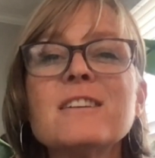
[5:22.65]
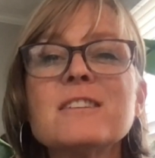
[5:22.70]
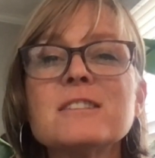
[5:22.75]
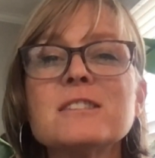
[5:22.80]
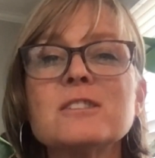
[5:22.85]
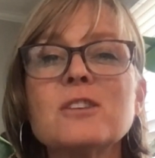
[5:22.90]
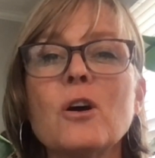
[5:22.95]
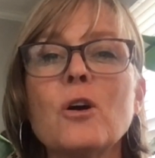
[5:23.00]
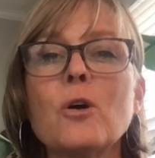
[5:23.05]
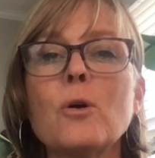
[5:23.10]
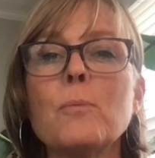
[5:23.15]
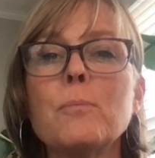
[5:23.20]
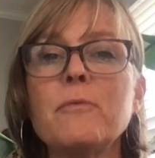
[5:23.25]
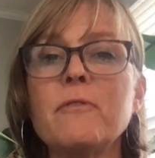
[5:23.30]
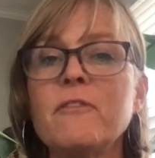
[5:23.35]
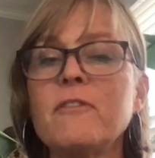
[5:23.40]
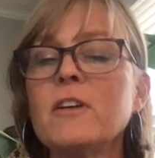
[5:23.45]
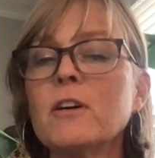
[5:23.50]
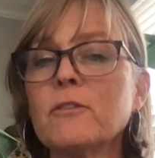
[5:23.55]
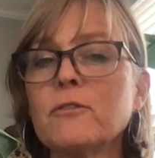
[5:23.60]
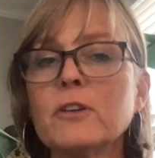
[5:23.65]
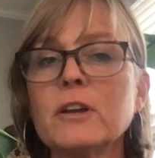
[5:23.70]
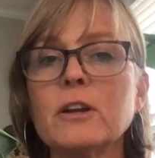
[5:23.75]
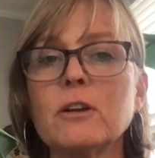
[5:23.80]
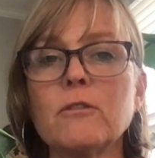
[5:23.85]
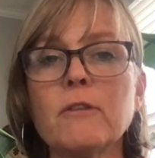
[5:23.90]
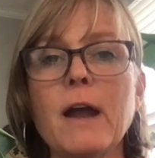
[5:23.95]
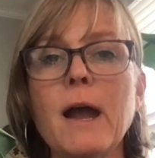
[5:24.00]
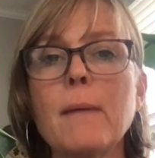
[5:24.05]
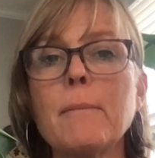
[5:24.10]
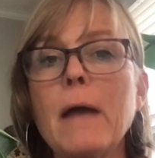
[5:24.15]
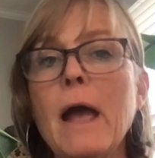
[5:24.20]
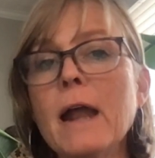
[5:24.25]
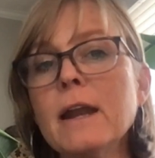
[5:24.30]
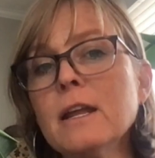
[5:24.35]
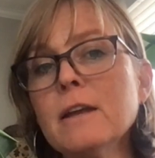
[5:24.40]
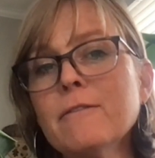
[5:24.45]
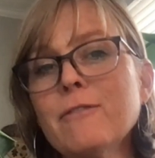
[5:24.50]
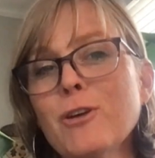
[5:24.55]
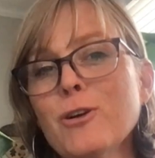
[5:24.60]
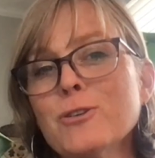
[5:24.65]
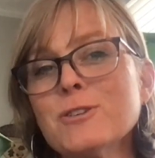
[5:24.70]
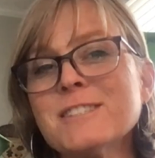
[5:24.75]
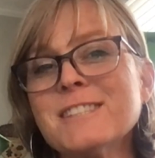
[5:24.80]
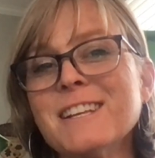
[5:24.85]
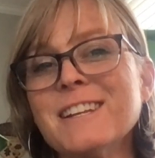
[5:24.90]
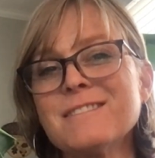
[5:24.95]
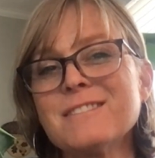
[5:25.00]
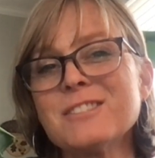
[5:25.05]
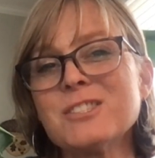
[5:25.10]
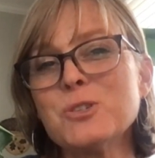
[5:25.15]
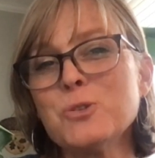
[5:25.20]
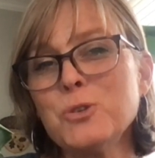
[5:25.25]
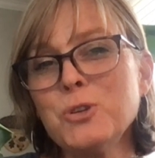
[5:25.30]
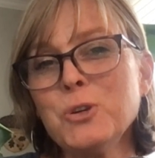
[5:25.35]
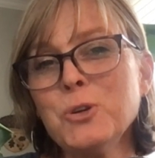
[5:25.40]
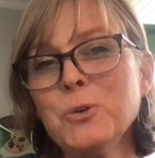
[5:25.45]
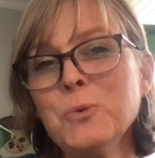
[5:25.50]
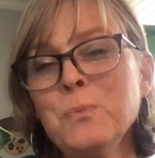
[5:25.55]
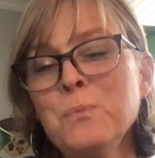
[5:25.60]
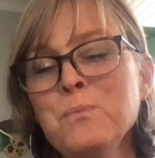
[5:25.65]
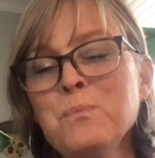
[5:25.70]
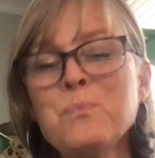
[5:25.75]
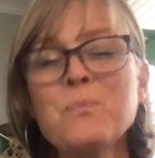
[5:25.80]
So feel free to grab any of those that suit you.